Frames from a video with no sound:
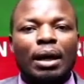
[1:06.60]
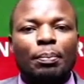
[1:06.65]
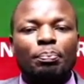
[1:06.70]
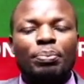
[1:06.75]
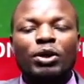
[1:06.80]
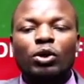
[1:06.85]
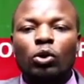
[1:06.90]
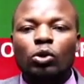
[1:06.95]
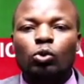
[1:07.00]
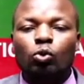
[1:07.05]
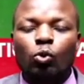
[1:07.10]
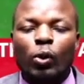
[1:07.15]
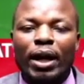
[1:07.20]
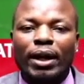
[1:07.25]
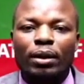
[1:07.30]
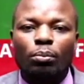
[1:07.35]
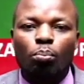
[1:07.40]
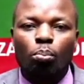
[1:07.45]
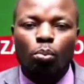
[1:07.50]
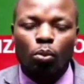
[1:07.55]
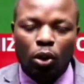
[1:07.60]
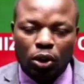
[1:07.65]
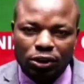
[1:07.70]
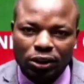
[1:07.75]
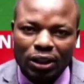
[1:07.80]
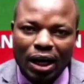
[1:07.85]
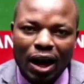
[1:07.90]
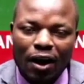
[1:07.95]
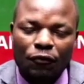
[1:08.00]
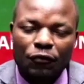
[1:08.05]
period when
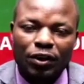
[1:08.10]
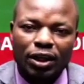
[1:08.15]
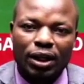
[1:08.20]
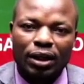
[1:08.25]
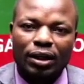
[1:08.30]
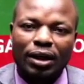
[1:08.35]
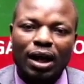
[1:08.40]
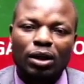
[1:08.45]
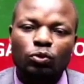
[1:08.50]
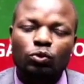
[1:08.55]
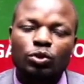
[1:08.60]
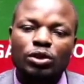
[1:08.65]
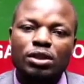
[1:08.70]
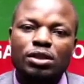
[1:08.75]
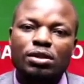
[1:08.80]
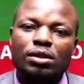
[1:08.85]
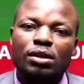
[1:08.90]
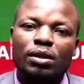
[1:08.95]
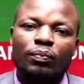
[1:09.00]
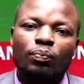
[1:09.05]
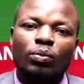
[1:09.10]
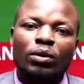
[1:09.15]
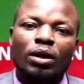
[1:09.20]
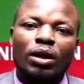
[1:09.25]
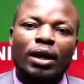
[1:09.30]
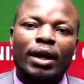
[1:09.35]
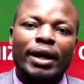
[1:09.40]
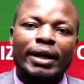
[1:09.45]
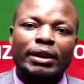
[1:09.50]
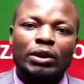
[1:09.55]
most African countries
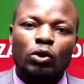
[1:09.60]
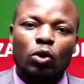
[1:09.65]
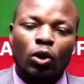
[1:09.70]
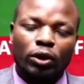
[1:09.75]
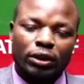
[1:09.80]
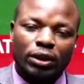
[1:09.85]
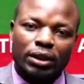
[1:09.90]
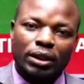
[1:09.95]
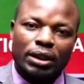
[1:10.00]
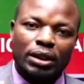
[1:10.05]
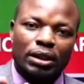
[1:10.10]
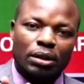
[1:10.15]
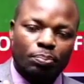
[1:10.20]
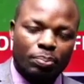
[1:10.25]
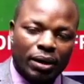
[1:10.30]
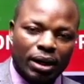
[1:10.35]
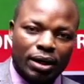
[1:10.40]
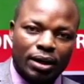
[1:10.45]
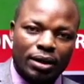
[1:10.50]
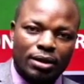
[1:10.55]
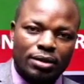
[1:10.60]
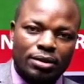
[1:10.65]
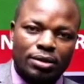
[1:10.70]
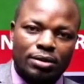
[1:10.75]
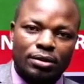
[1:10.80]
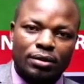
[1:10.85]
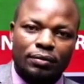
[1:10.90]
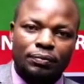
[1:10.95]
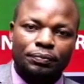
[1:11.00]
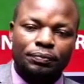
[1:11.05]
had gotten
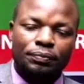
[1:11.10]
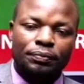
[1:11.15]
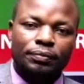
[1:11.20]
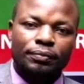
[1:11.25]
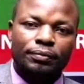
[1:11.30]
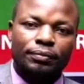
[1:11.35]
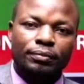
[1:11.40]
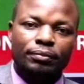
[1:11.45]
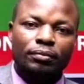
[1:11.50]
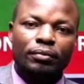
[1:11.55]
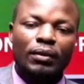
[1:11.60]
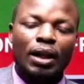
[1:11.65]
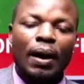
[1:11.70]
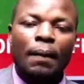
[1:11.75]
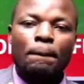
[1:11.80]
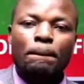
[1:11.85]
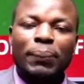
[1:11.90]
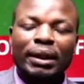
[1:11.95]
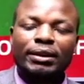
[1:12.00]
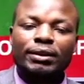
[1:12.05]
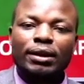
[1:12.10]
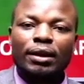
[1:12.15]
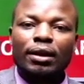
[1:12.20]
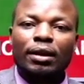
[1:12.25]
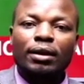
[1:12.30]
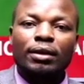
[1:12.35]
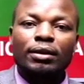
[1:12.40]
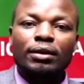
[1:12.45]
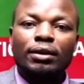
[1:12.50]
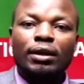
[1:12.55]
independence. But
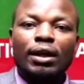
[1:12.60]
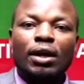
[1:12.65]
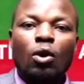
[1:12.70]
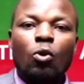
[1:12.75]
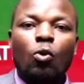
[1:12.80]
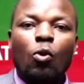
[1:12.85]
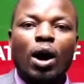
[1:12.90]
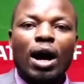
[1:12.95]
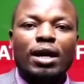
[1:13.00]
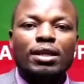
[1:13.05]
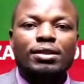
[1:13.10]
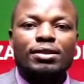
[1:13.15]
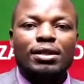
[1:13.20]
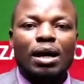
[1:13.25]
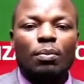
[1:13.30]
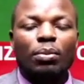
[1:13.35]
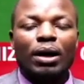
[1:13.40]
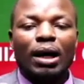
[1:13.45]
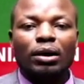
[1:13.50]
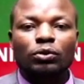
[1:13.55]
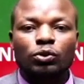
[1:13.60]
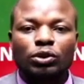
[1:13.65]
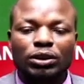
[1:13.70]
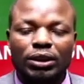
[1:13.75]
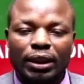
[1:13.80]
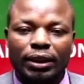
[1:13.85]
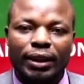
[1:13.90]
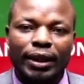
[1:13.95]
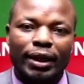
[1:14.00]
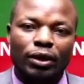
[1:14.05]
there were some countries
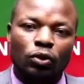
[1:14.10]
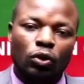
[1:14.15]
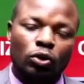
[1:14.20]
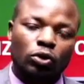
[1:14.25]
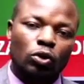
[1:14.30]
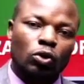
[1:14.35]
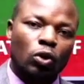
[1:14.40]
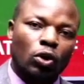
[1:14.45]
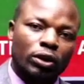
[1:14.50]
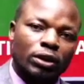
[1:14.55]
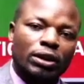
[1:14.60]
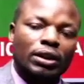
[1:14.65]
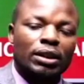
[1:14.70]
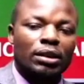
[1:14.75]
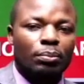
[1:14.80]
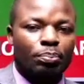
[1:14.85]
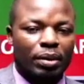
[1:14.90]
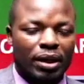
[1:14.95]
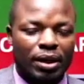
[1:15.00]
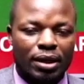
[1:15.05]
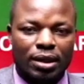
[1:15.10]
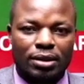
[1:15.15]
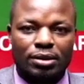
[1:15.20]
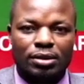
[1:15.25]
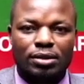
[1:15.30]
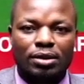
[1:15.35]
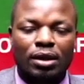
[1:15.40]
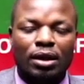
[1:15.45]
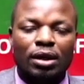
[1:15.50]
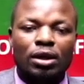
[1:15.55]
that had not gotten
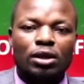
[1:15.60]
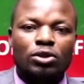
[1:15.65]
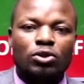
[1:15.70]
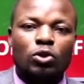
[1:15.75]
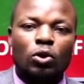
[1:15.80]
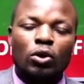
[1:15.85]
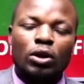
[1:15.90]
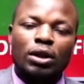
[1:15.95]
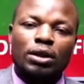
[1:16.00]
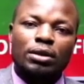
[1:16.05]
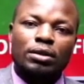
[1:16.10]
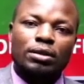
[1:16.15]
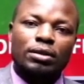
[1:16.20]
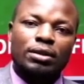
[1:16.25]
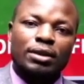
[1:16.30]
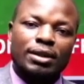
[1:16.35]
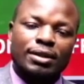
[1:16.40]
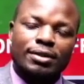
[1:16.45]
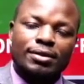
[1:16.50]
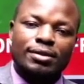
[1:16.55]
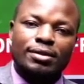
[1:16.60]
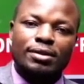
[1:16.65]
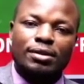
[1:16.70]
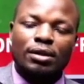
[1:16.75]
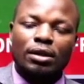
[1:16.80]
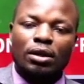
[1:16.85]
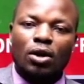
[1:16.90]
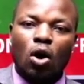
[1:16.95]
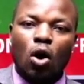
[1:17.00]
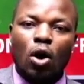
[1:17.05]
independence. So this
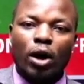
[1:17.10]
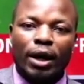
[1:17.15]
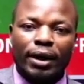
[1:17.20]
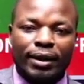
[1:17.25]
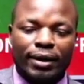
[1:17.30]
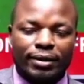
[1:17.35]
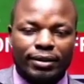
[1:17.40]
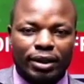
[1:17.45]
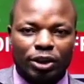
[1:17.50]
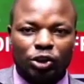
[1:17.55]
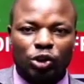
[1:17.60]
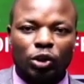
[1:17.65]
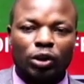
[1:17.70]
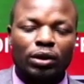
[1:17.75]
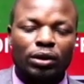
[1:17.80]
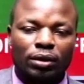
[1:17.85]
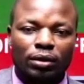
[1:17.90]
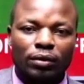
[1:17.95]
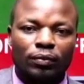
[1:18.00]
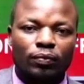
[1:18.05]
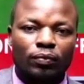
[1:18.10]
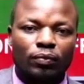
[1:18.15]
organization